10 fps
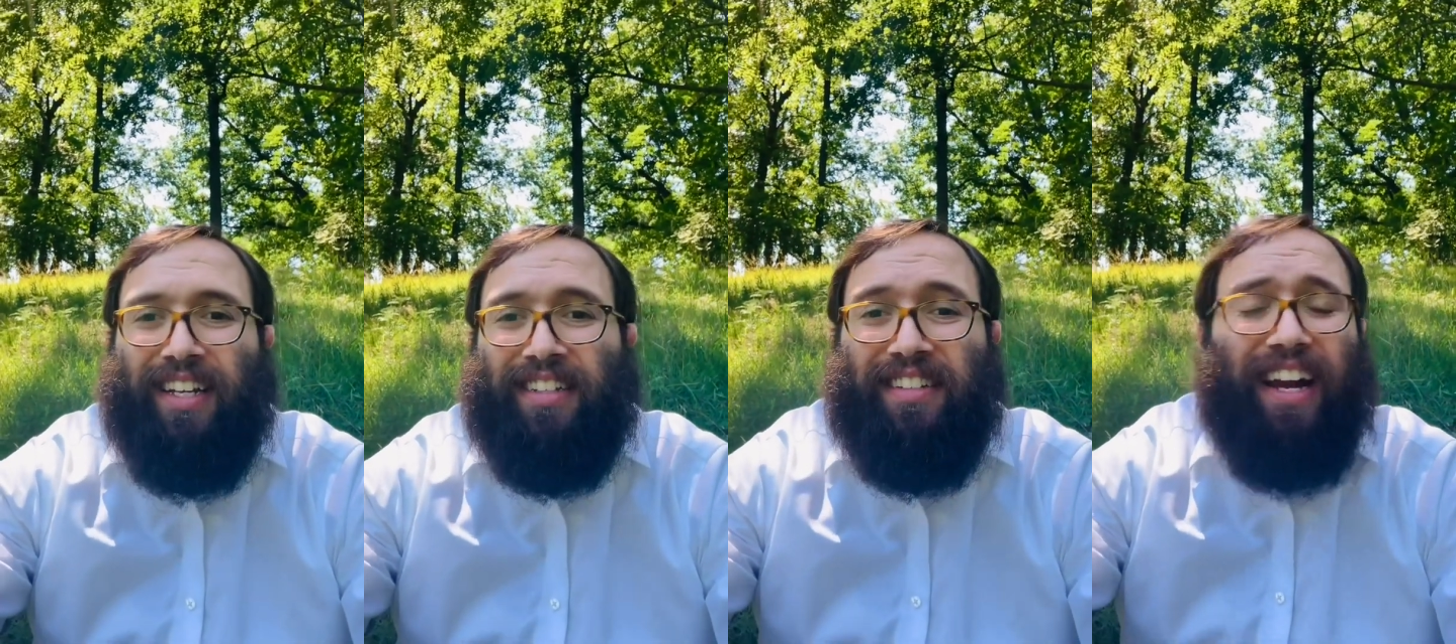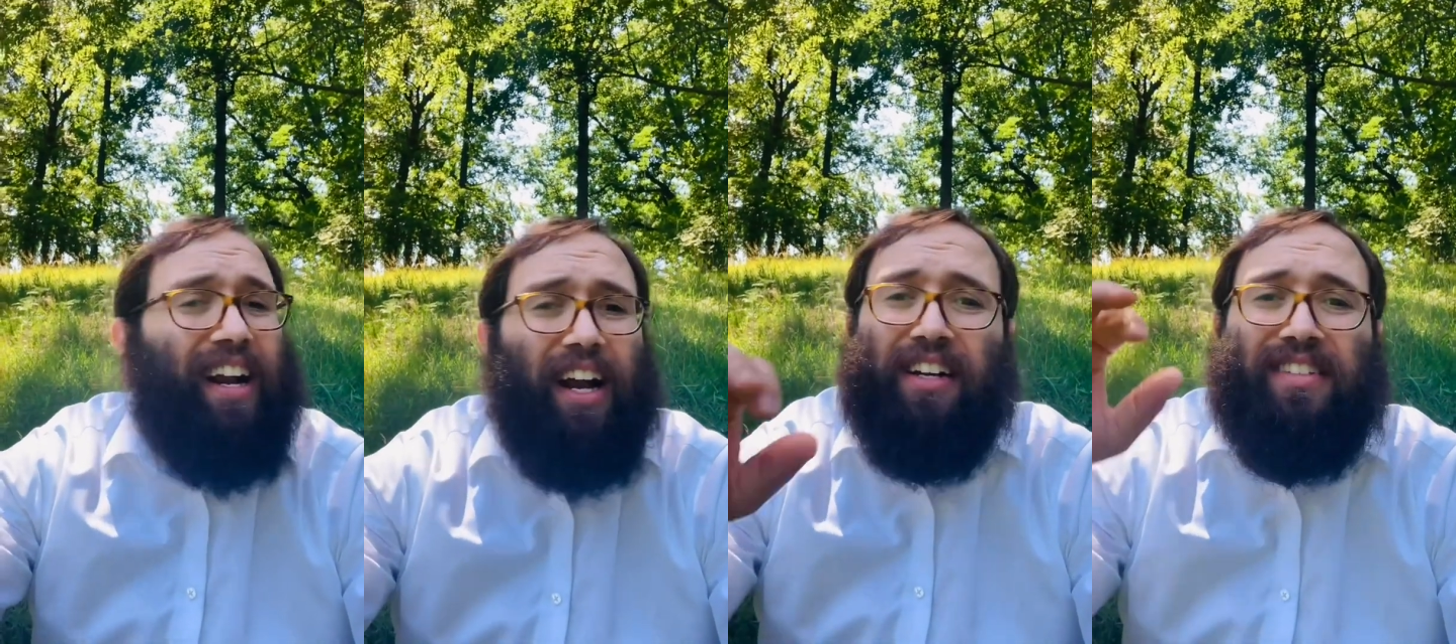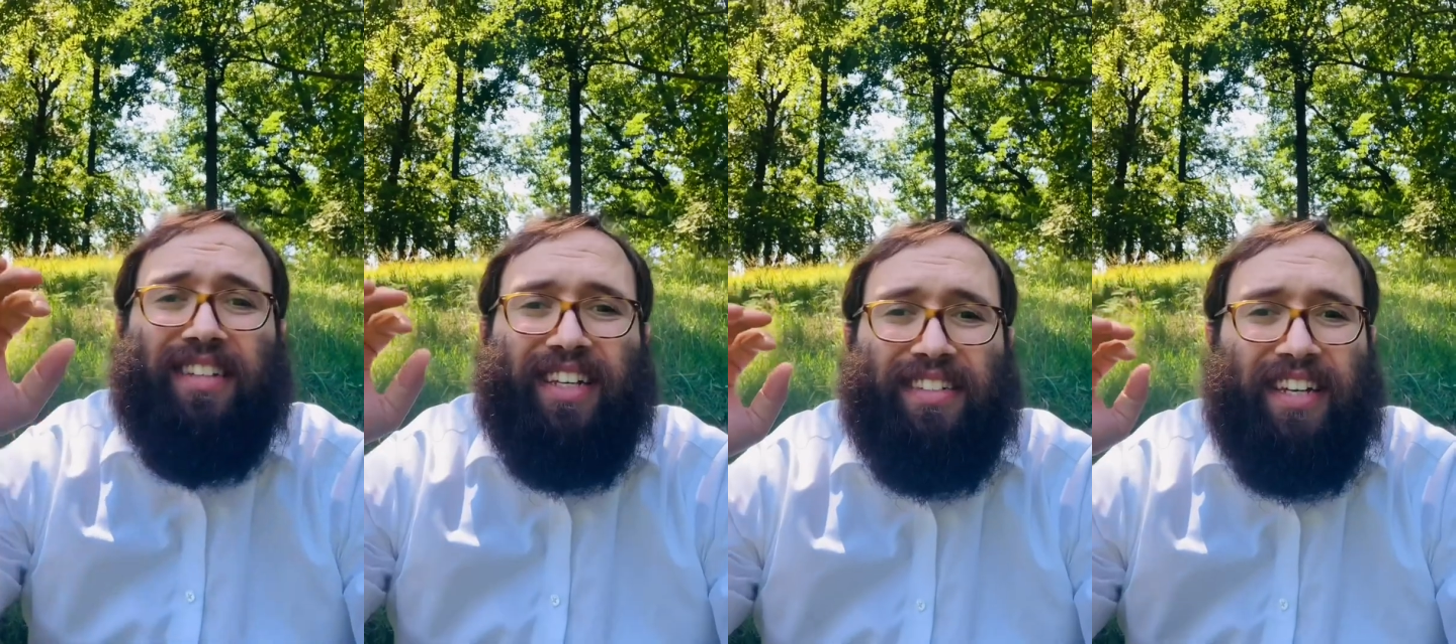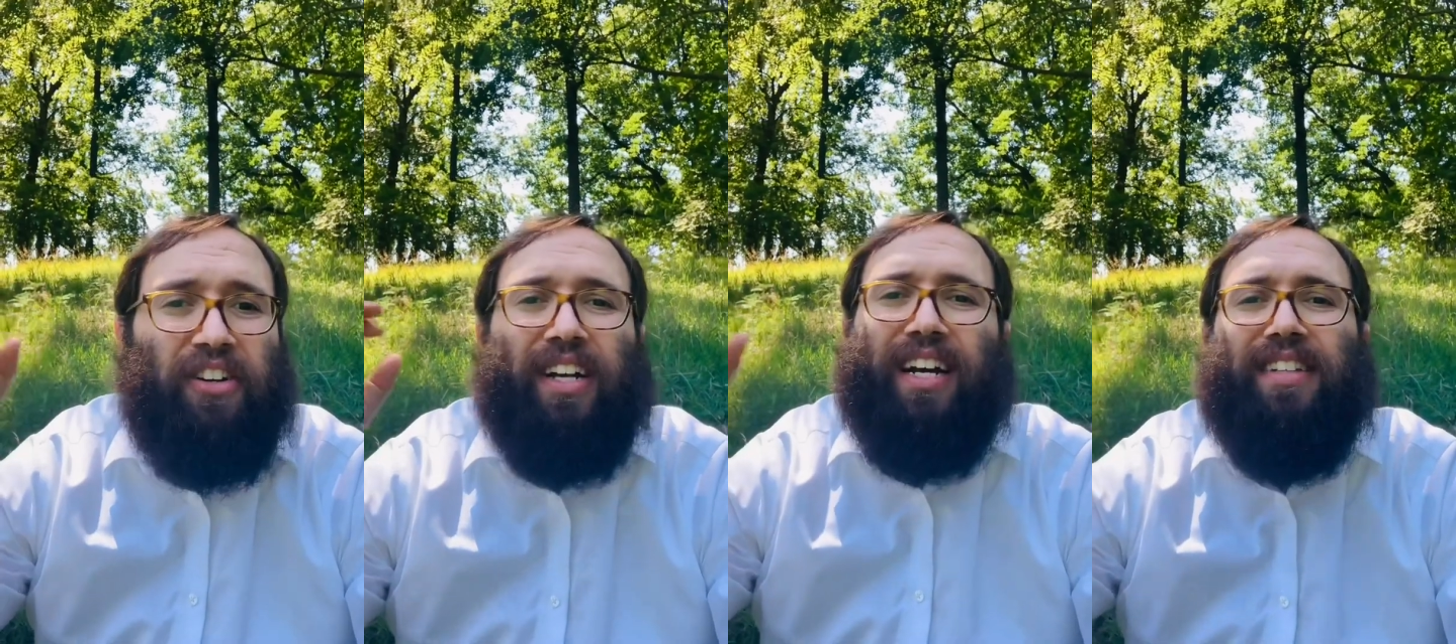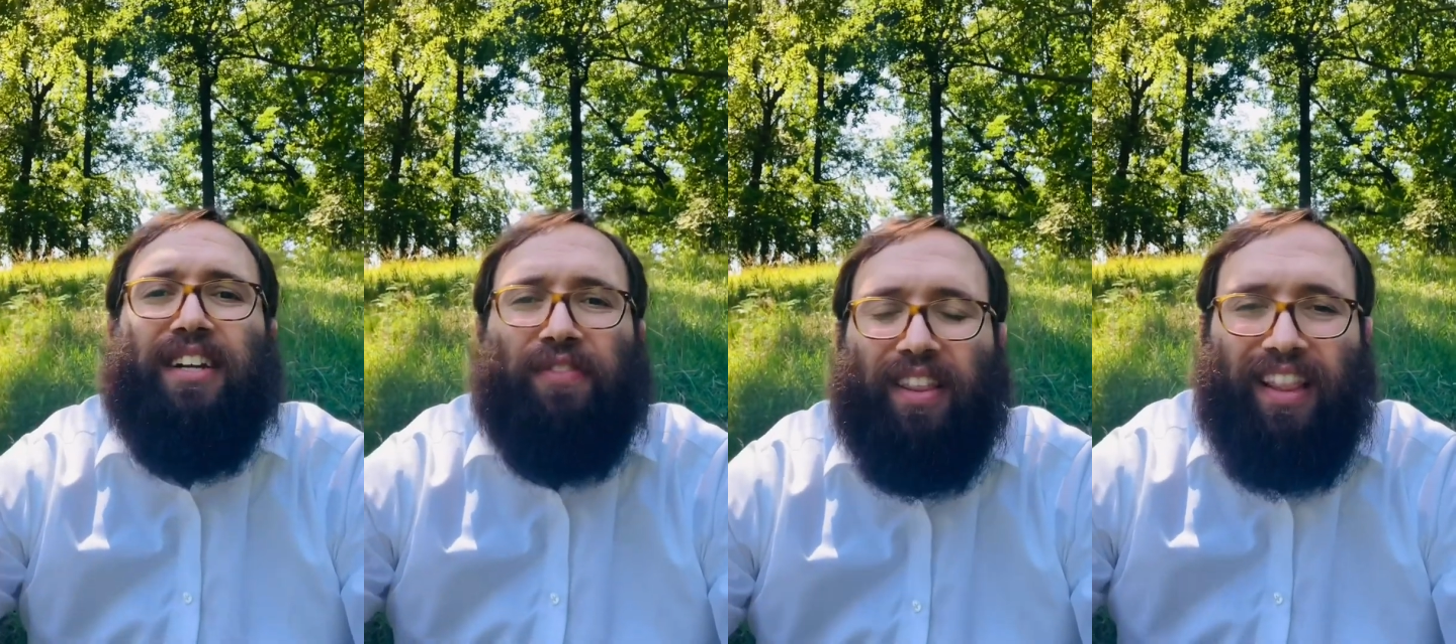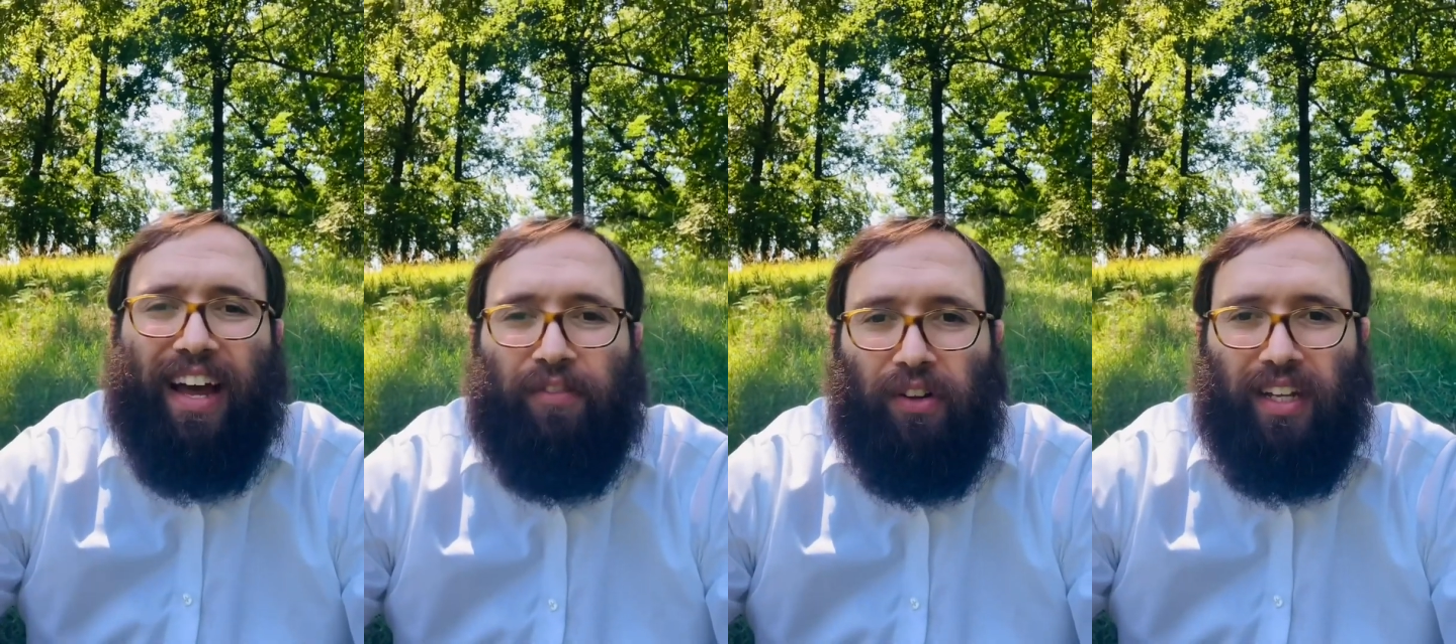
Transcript: To derher is hearing on a different level.